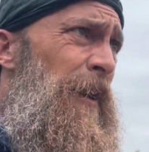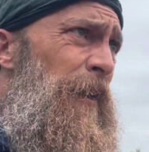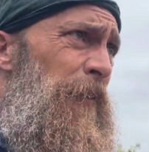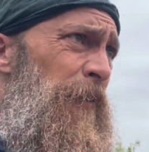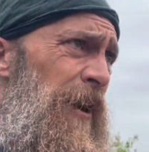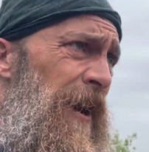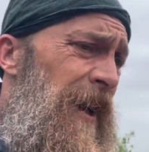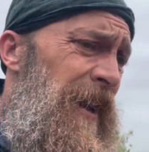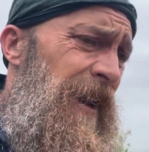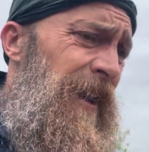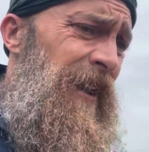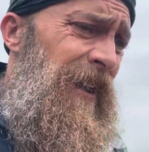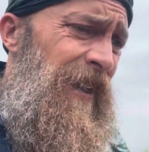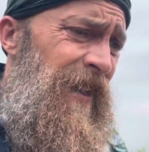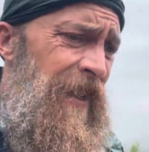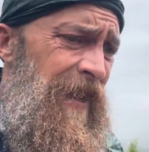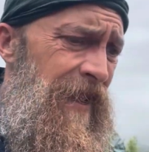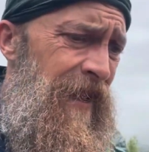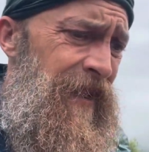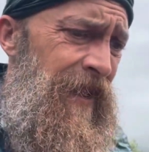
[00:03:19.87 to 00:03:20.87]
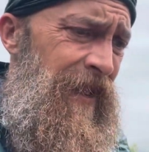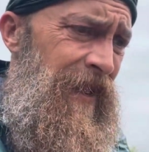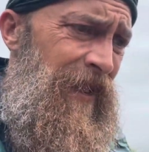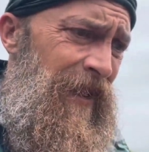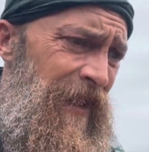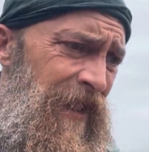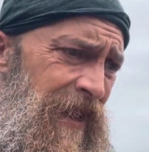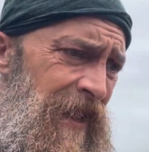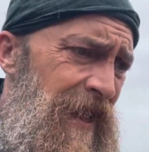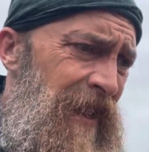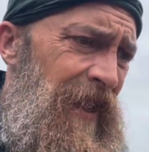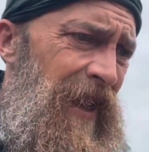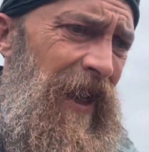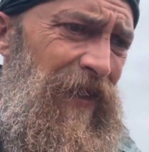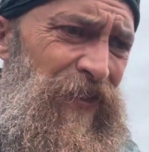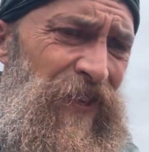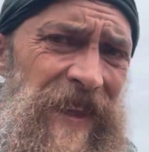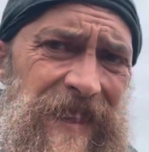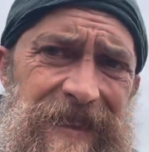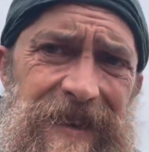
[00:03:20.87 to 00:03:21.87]
but I
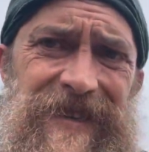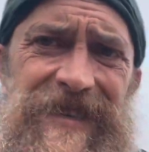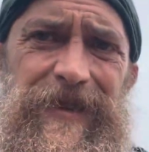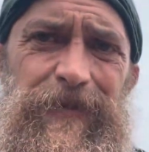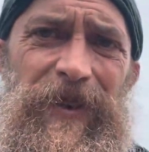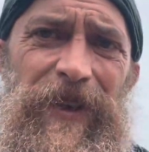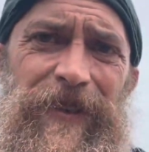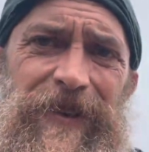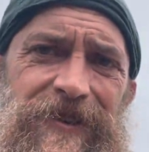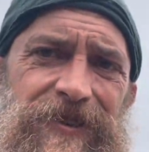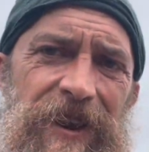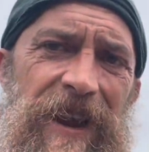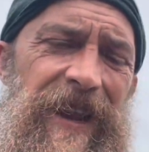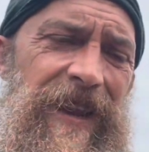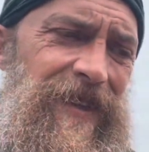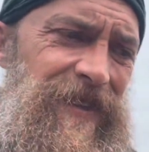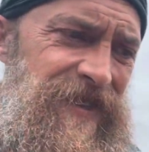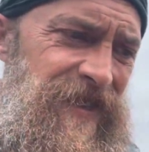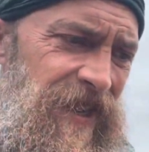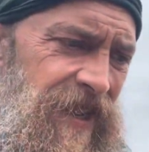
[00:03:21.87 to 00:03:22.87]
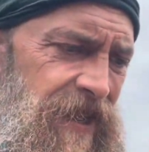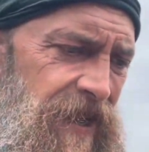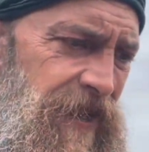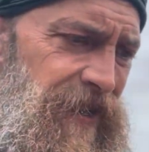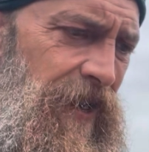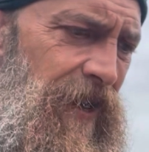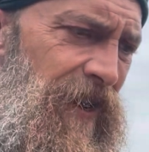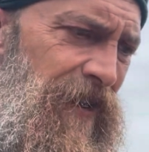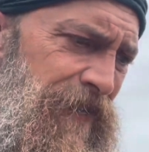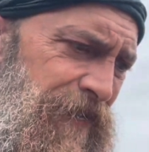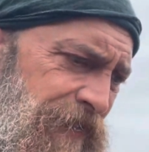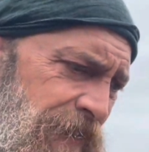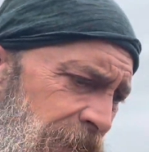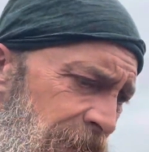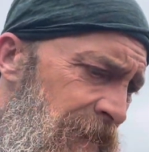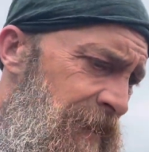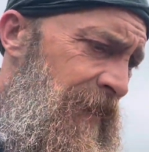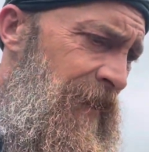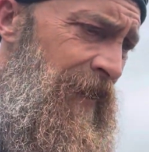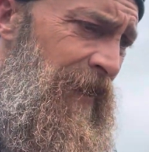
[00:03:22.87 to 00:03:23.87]
think there's some other trails that cut off.
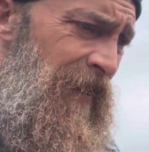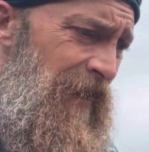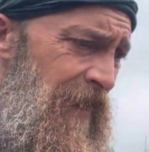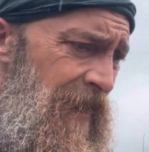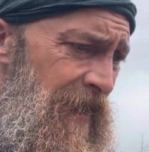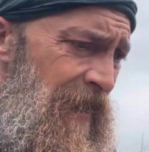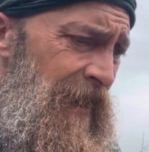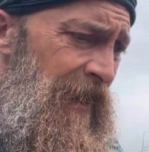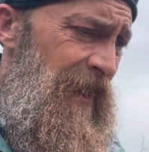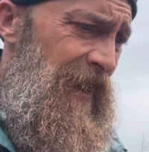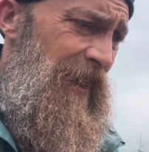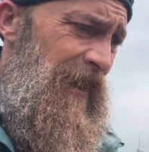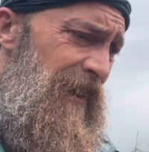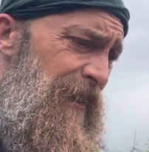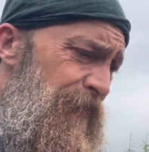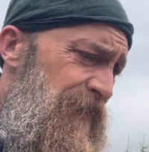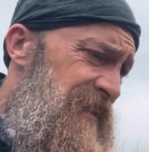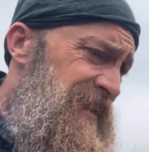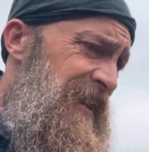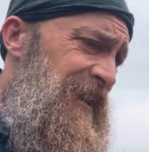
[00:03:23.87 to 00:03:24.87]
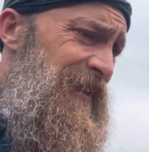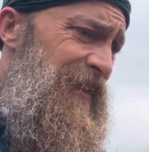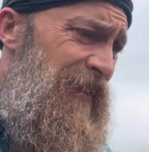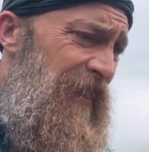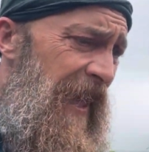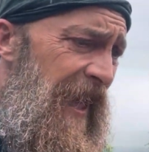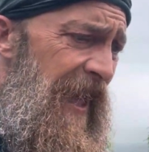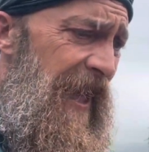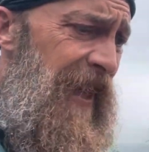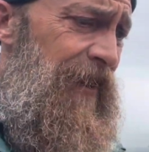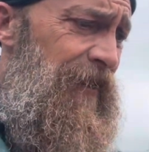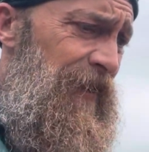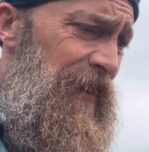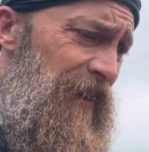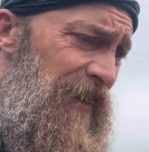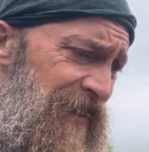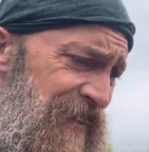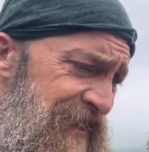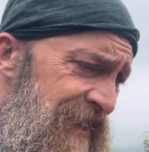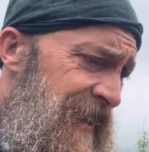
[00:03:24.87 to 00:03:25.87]
It was either that or
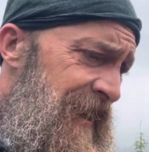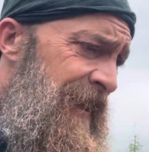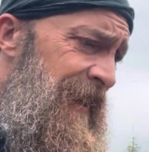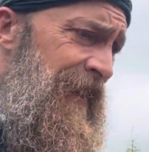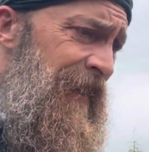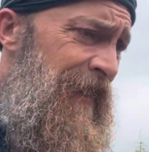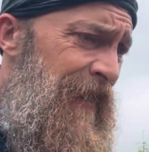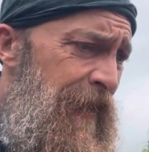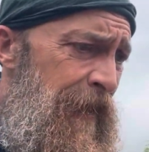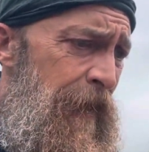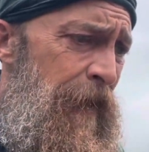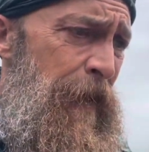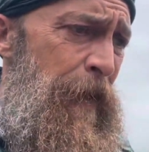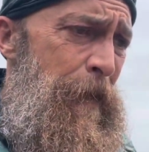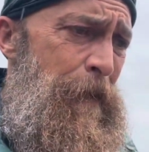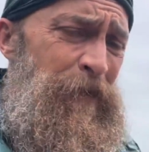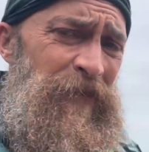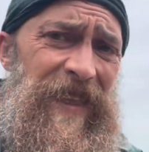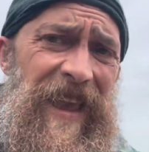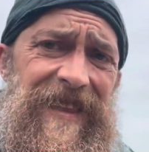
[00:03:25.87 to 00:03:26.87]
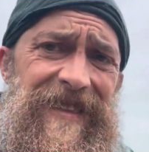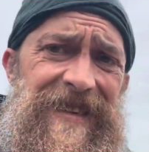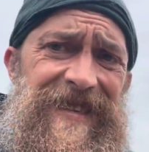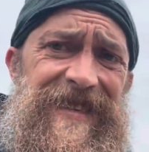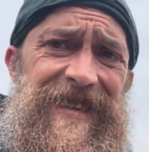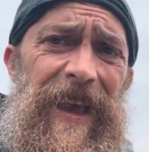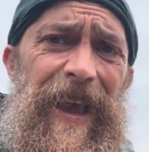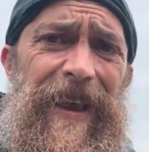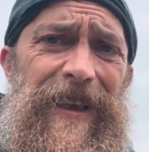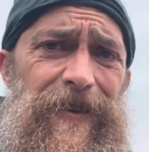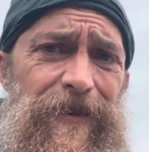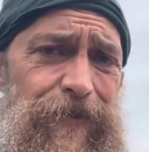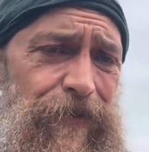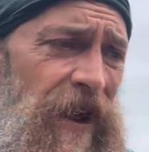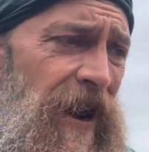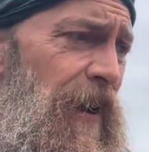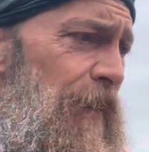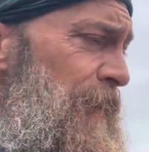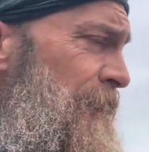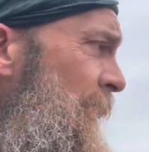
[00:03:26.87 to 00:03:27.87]
else take the cycle
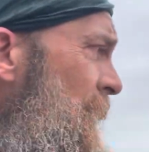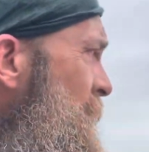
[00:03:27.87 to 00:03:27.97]
route,